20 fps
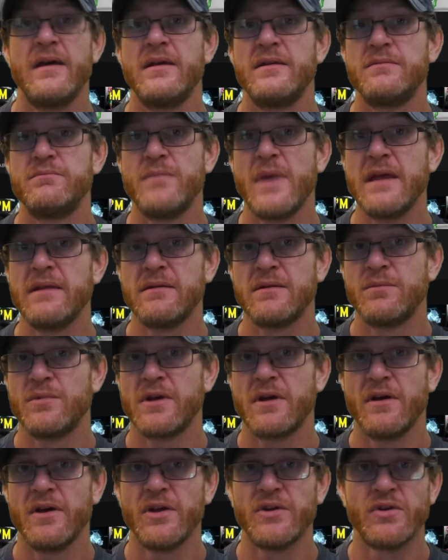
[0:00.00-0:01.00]
Mainly
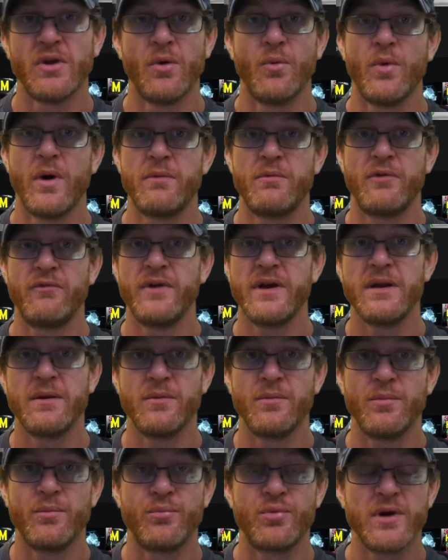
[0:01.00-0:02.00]
because when
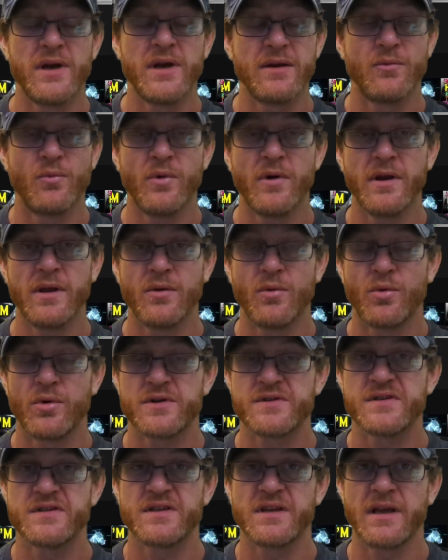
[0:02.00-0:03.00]
we're breeding winning
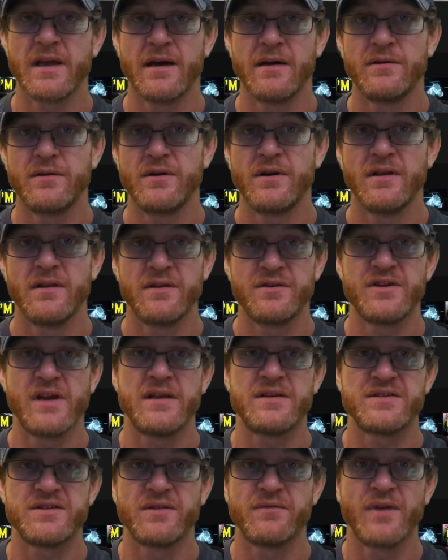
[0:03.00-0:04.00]
horses together, the
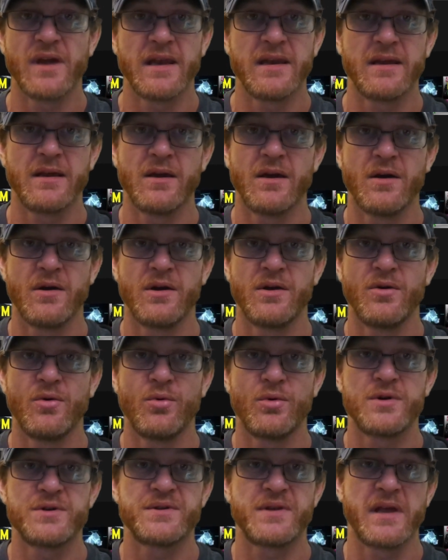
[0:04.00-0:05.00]
chances of getting a
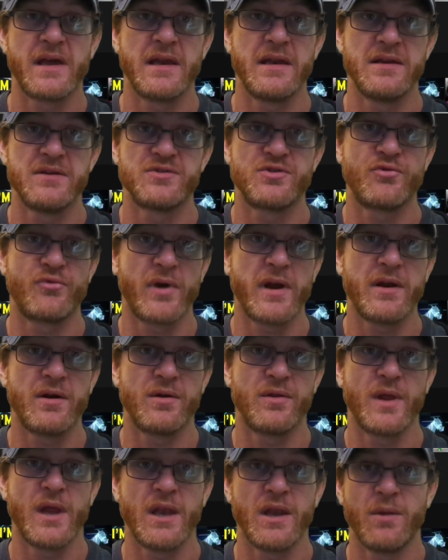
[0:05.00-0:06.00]
horse that is greater
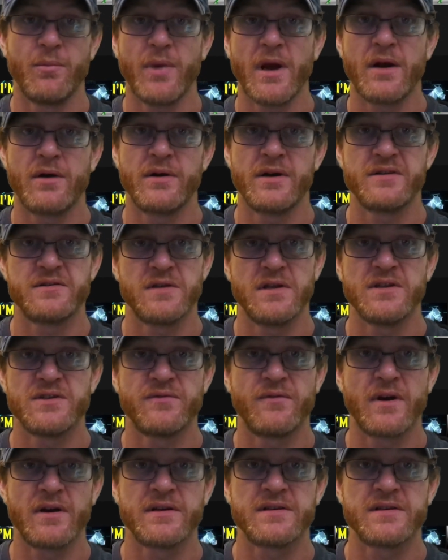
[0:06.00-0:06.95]
than the parents is very